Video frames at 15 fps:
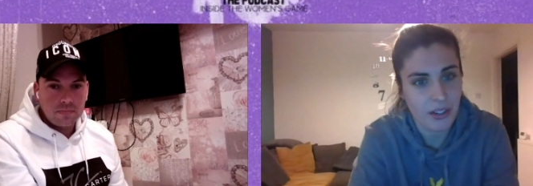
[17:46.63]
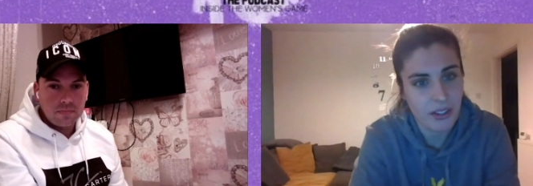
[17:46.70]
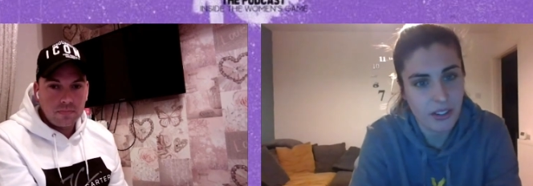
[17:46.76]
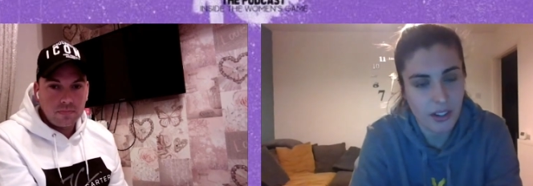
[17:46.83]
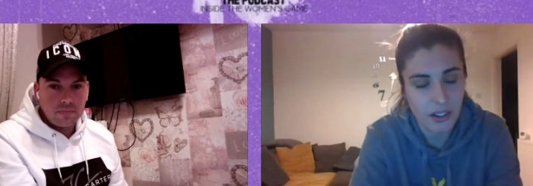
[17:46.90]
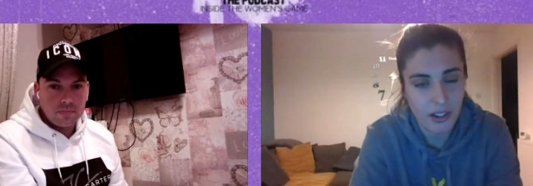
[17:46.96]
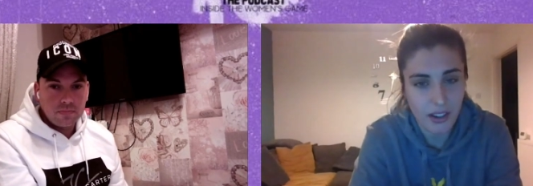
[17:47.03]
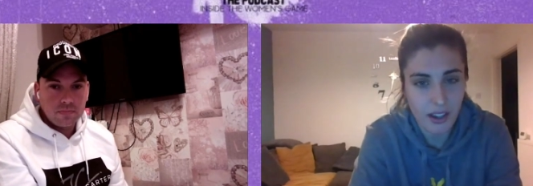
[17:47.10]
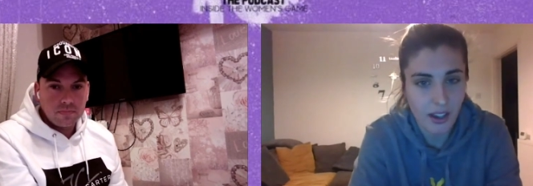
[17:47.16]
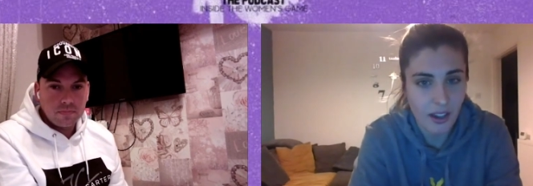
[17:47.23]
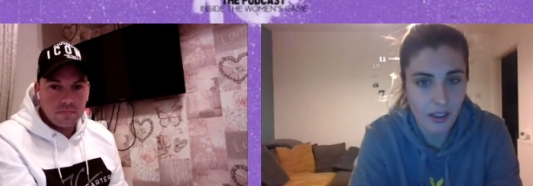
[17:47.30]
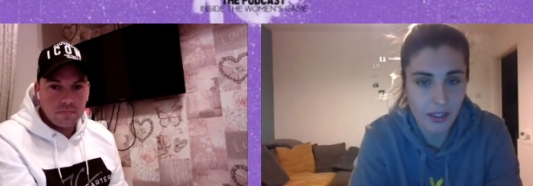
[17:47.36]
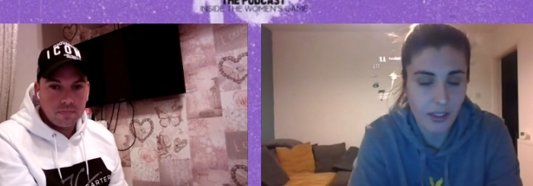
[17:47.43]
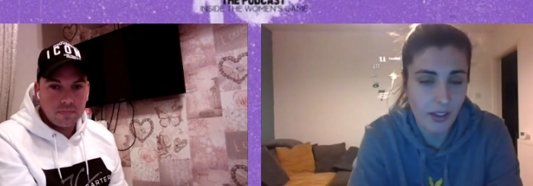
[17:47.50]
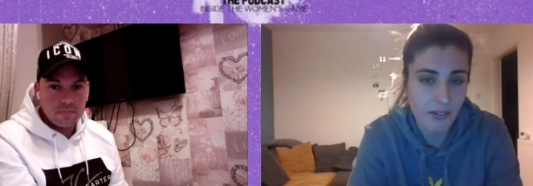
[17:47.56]
Speaker 1: So yeah,
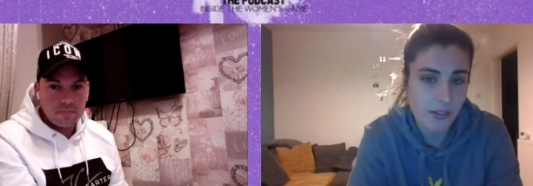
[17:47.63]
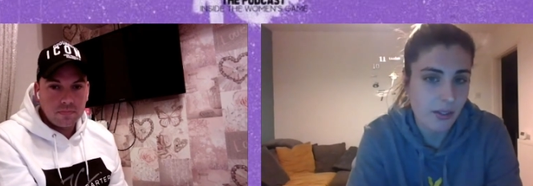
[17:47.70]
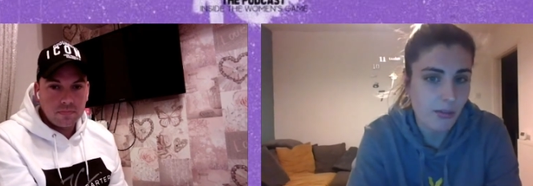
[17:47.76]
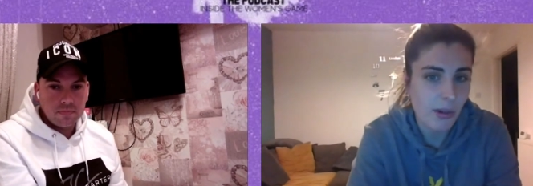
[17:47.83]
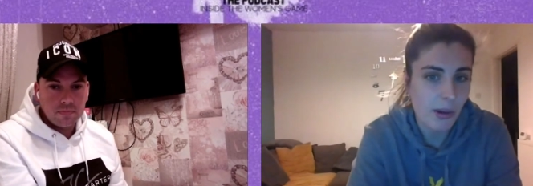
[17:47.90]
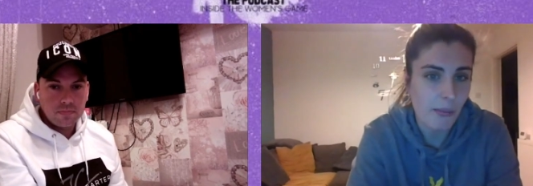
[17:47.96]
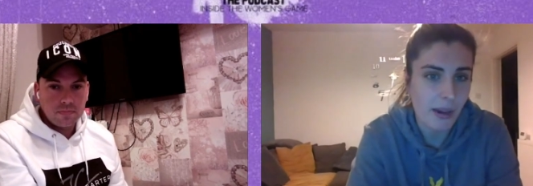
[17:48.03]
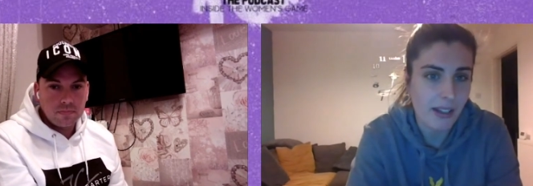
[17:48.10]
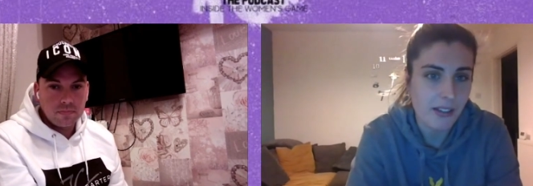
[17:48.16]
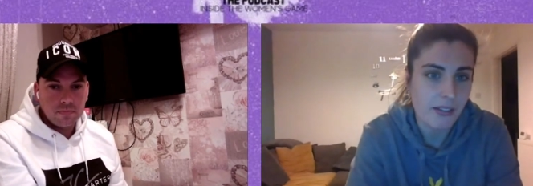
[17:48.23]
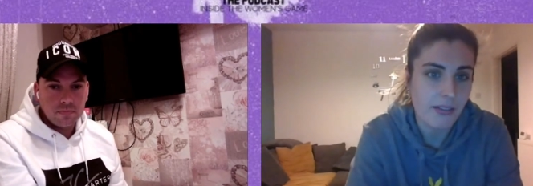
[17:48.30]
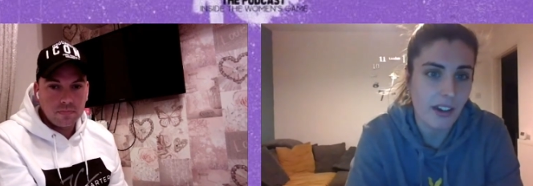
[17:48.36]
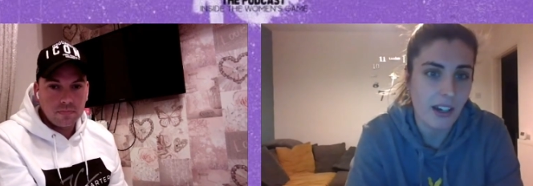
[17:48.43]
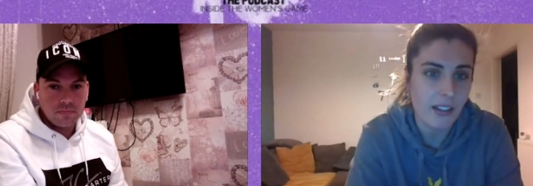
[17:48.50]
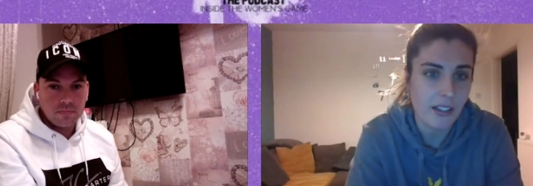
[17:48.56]
they've just been a massive
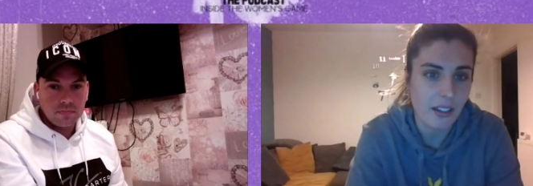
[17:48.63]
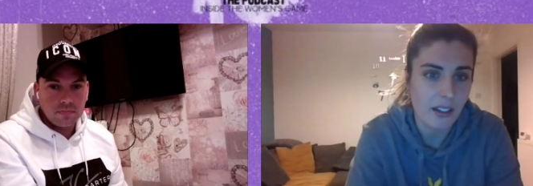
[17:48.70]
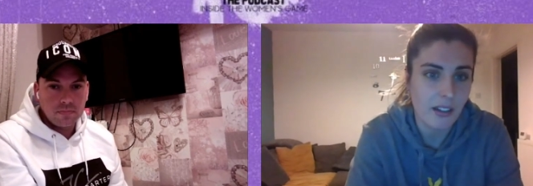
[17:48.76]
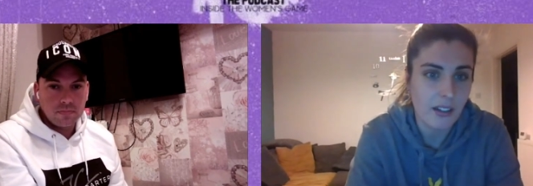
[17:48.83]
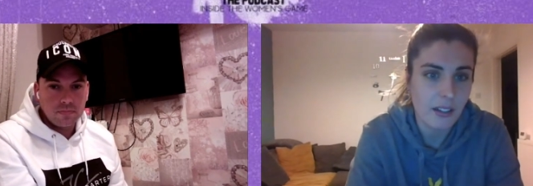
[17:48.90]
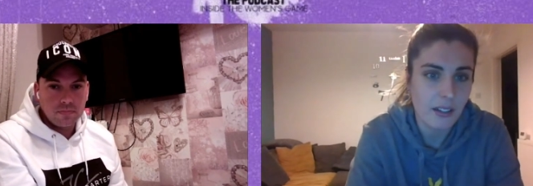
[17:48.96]
factor.